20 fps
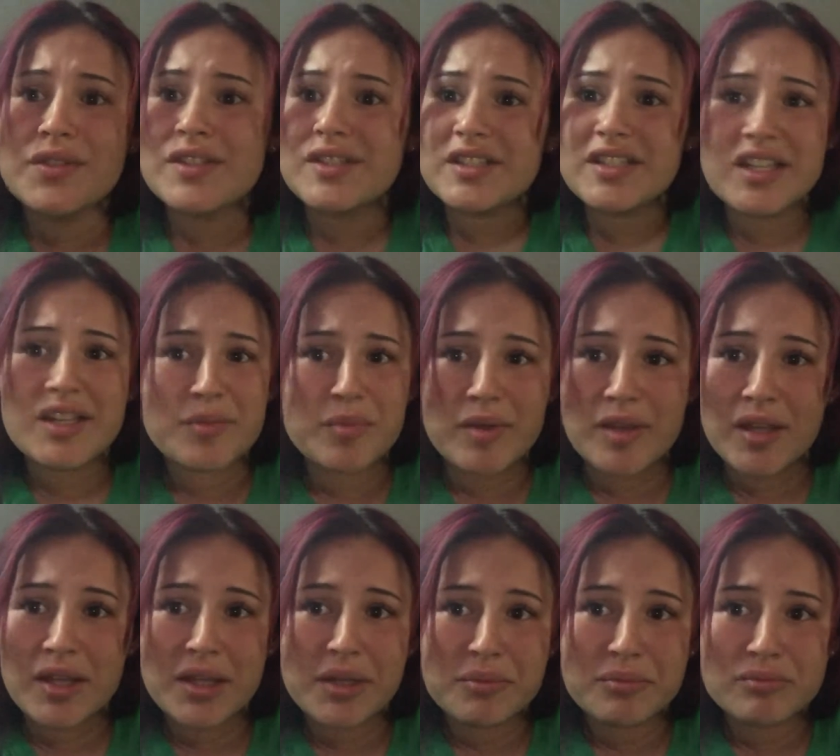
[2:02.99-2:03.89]

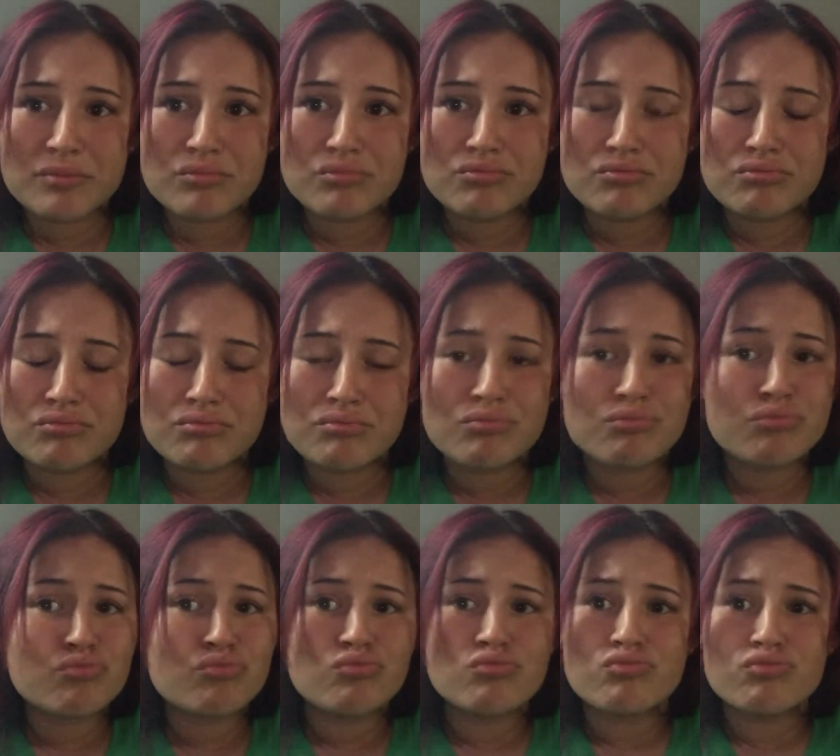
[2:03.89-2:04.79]
CB.
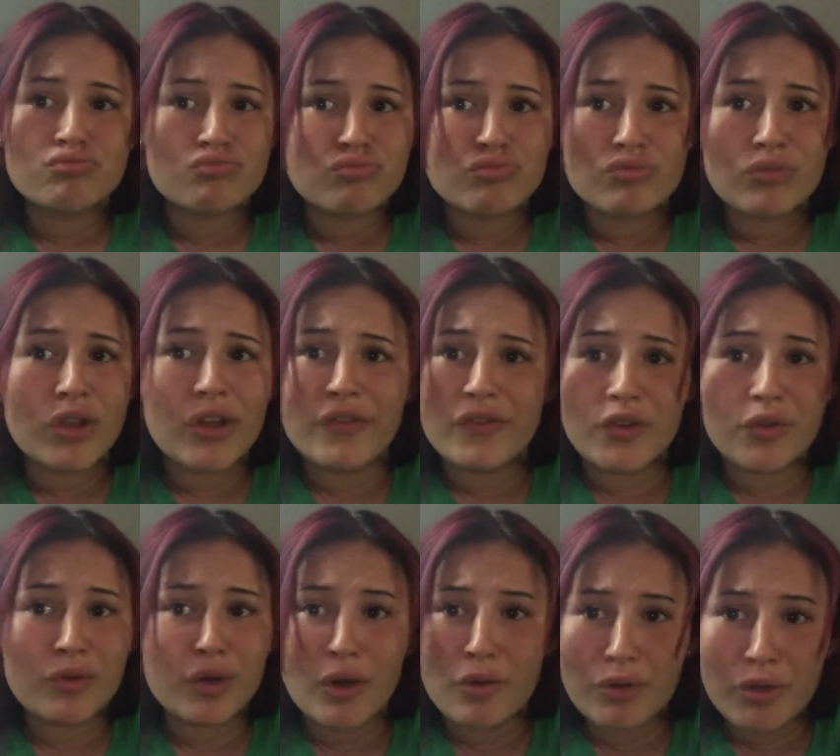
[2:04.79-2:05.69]
If
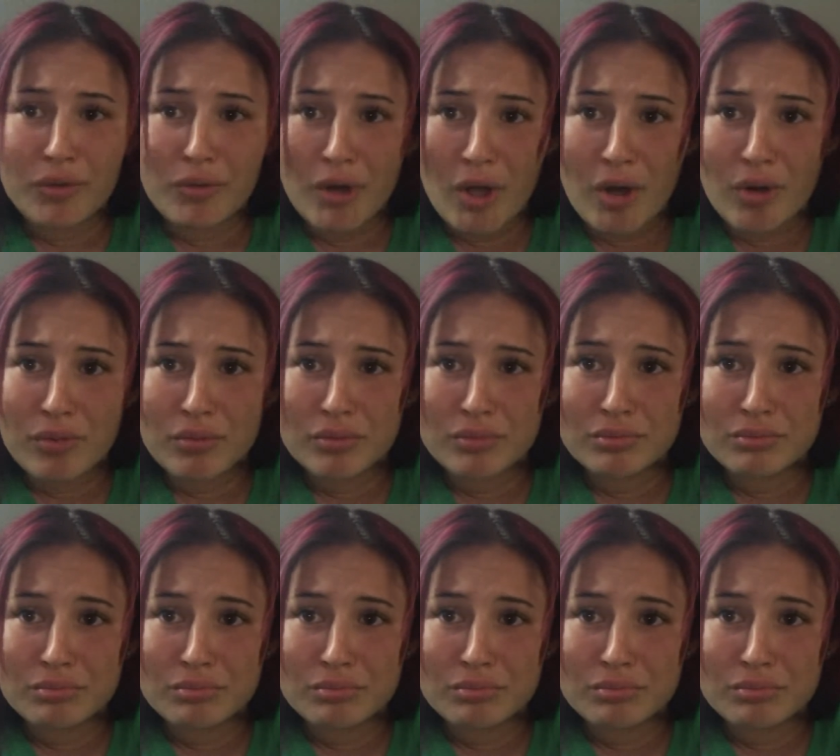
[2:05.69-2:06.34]
you know, you know.